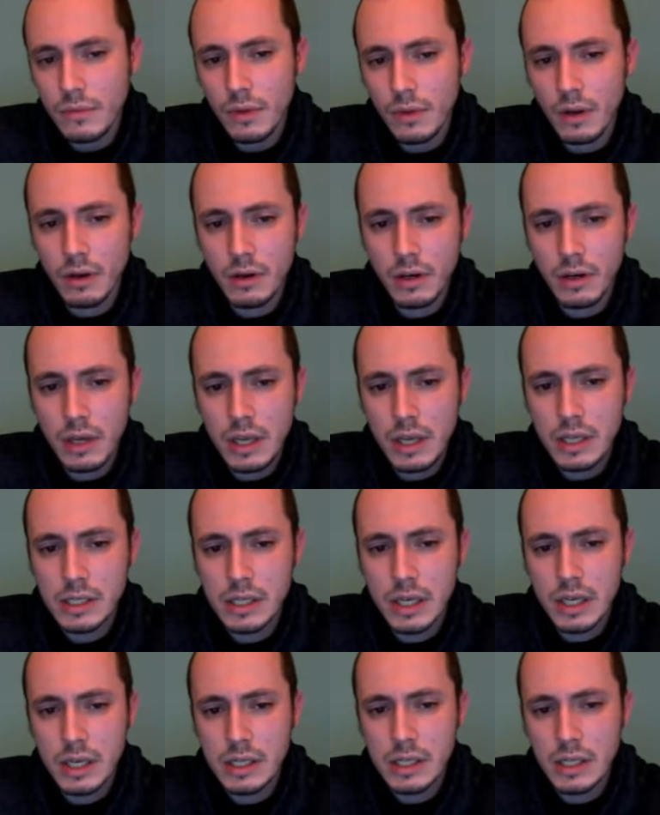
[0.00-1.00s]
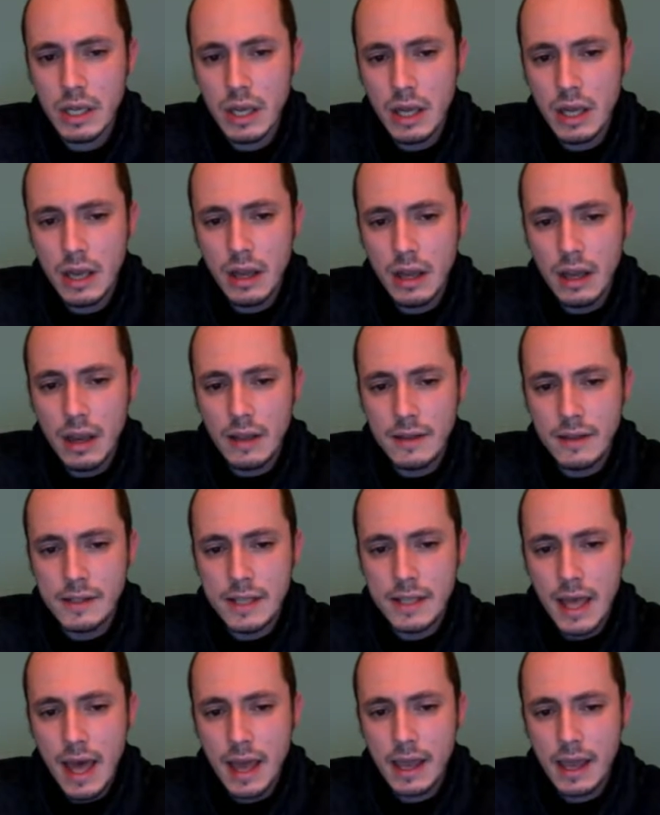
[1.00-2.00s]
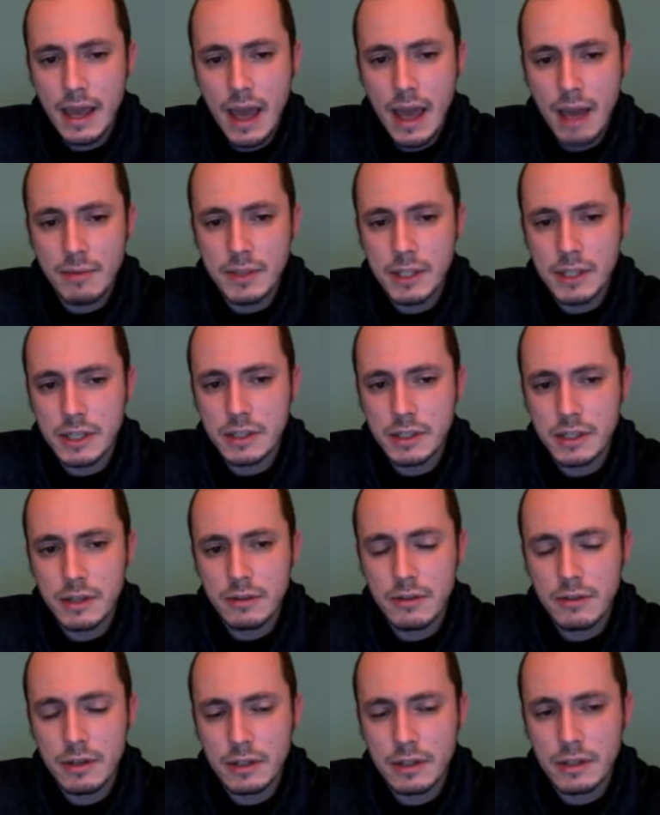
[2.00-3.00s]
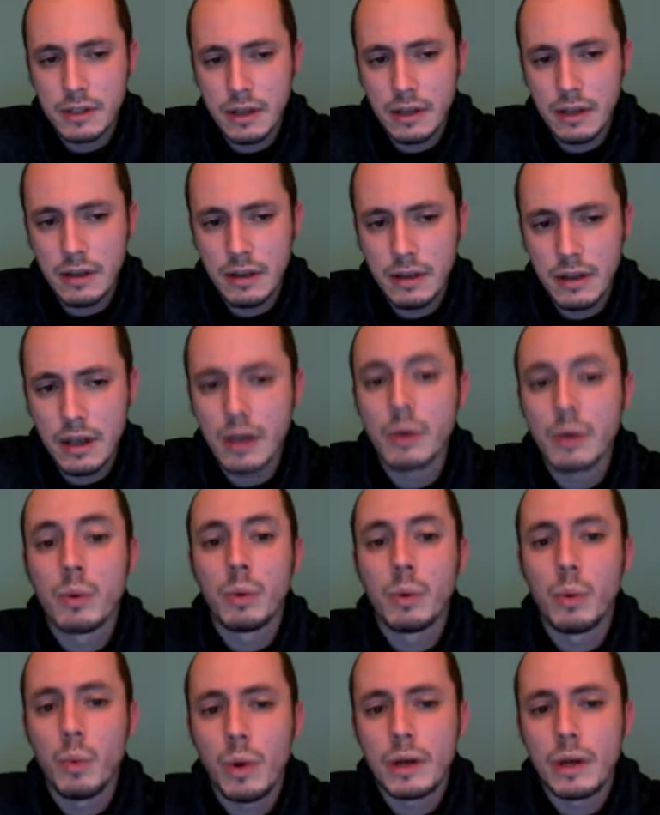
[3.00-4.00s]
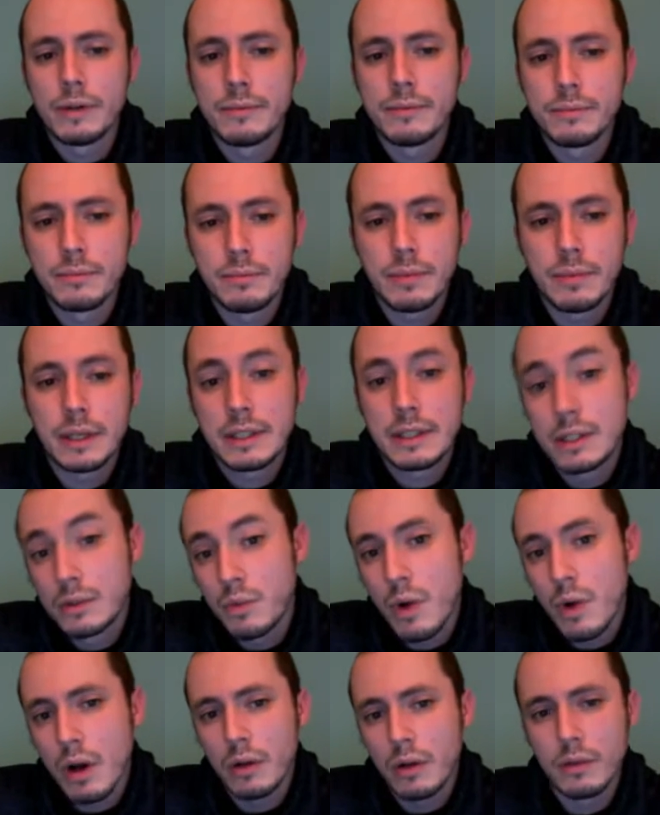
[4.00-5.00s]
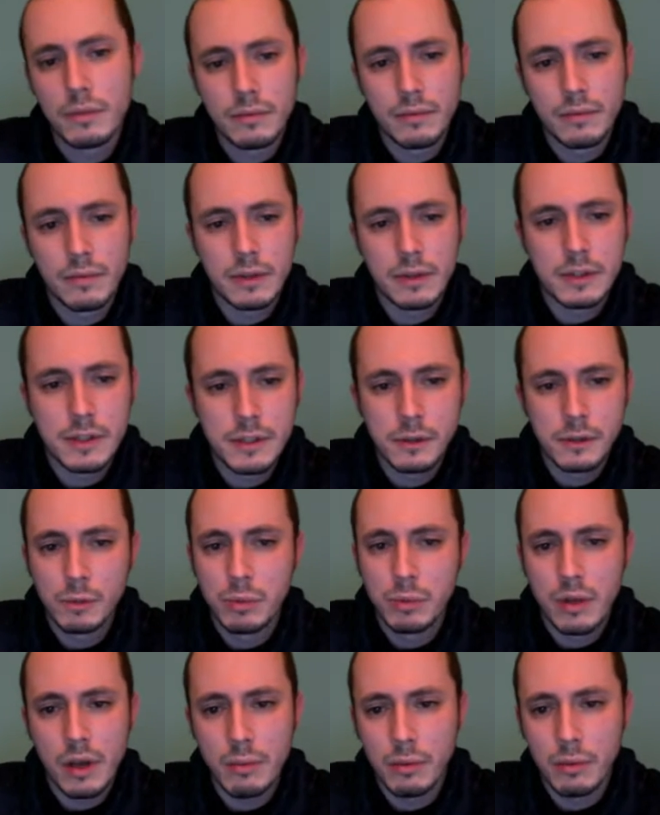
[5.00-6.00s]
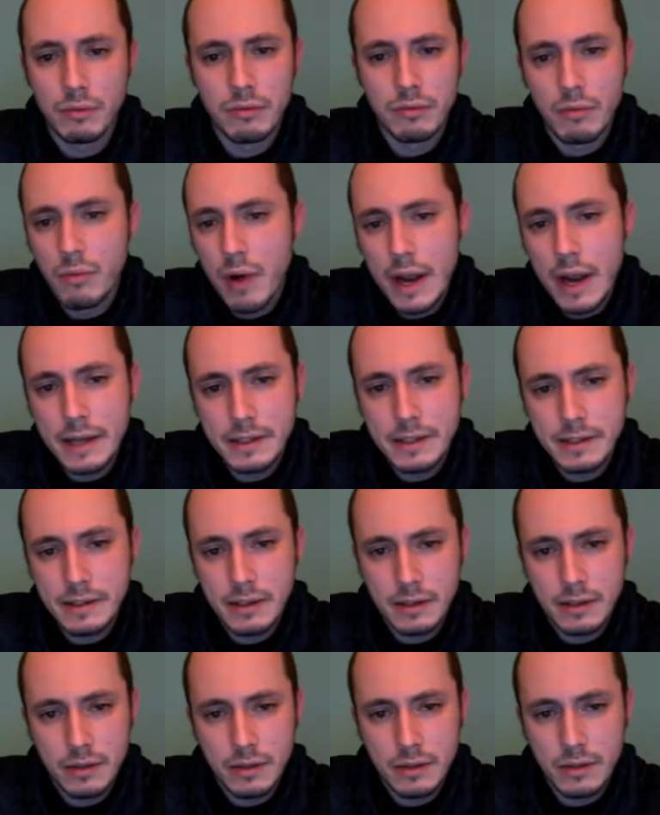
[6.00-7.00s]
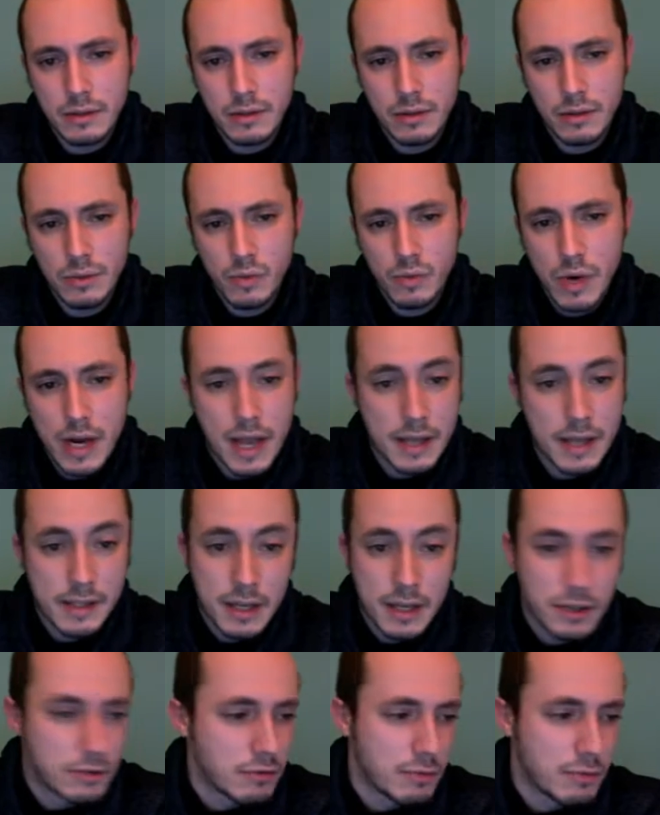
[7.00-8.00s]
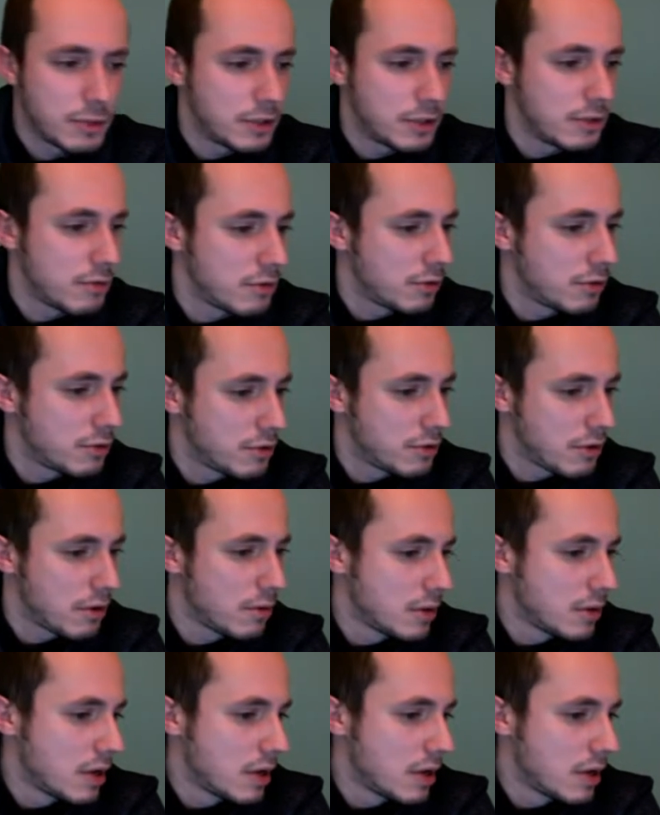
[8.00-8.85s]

on e6, and this endgame is considered an equal one. But, well, it's still playable for white, and white has extra material, so